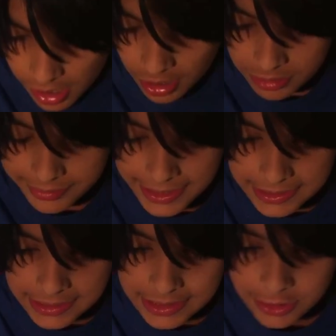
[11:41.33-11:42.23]

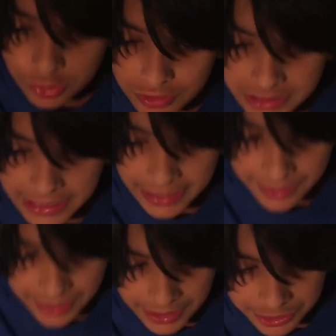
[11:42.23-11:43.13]
light sensors,
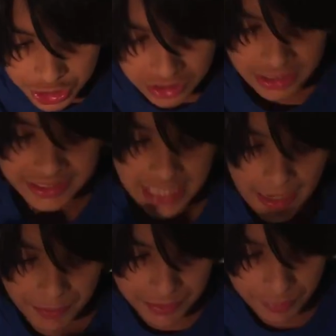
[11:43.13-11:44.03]
it just
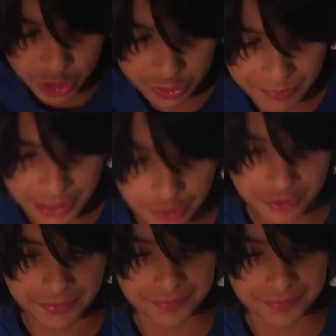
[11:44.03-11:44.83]
adapts much better.